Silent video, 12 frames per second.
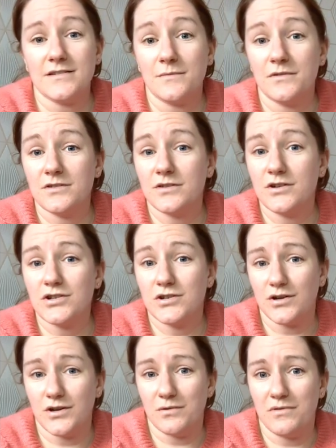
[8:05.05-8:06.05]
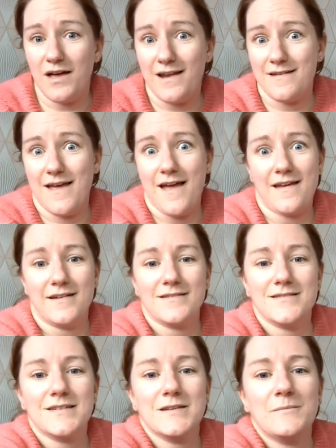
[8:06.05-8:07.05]
so I'm just going to show you that
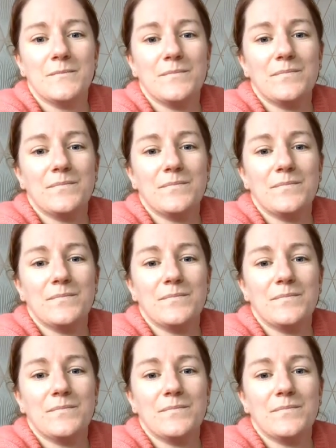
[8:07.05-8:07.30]
next.